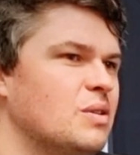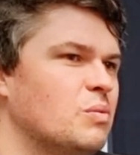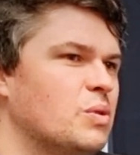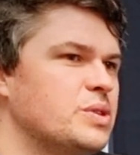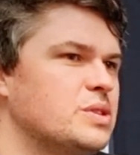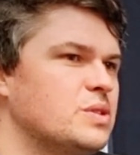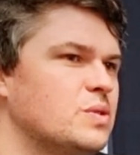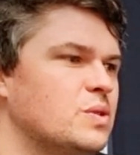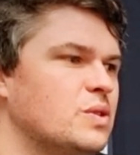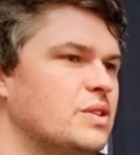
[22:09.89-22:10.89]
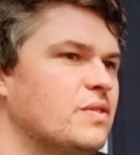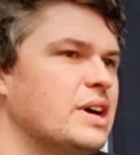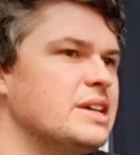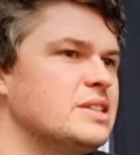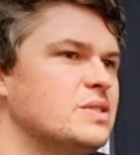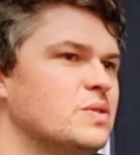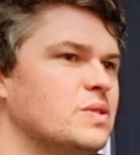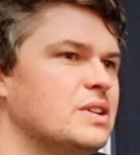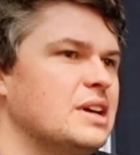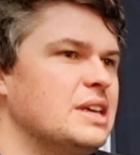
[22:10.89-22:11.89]
what's your advice
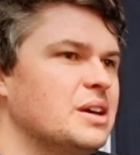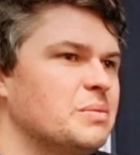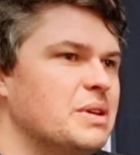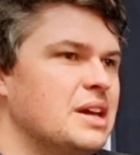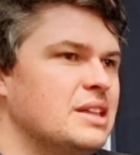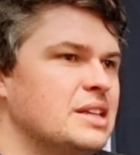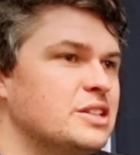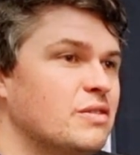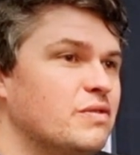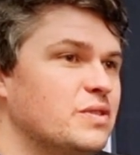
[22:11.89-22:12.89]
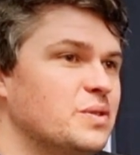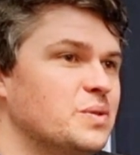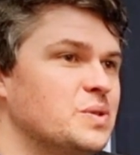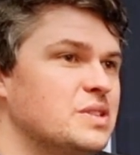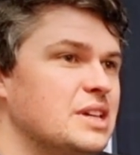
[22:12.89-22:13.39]
to a young man that's confused